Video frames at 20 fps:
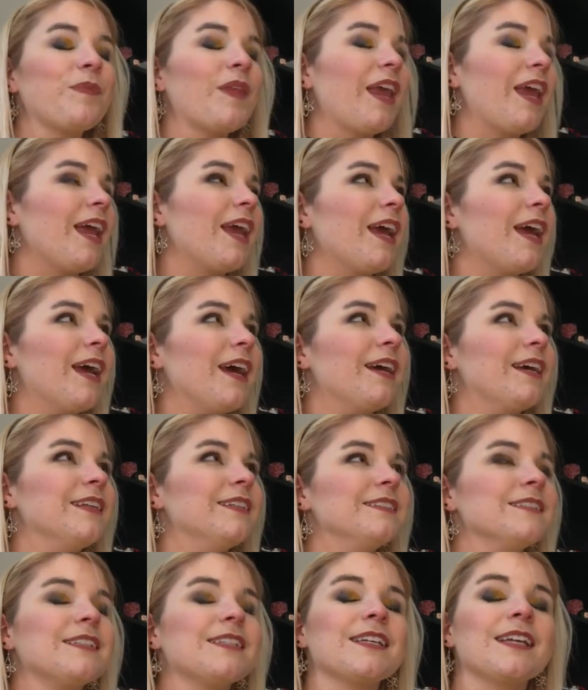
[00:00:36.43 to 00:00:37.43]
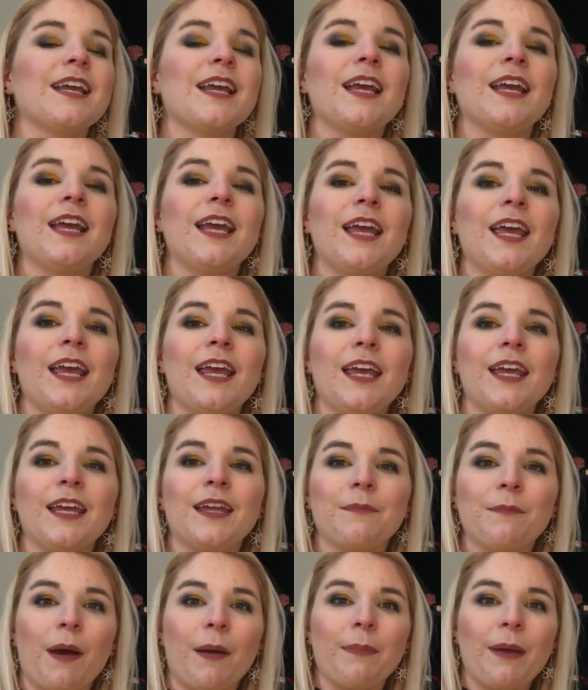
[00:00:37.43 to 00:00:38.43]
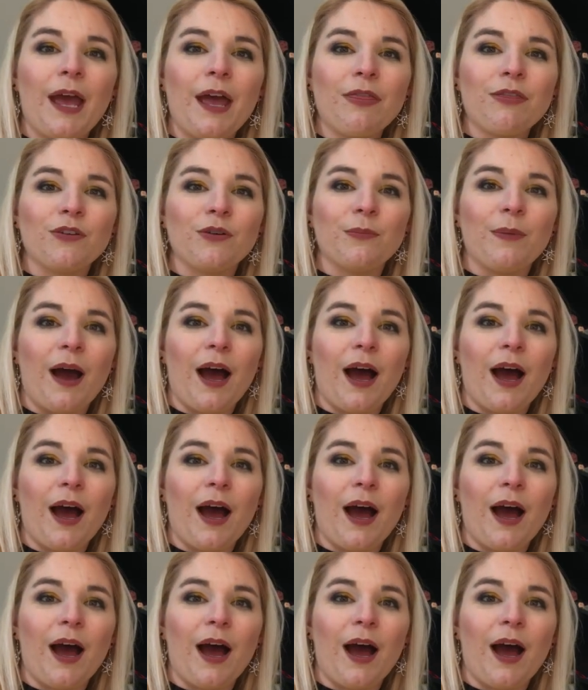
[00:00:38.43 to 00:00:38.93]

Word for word: And in my bathroom,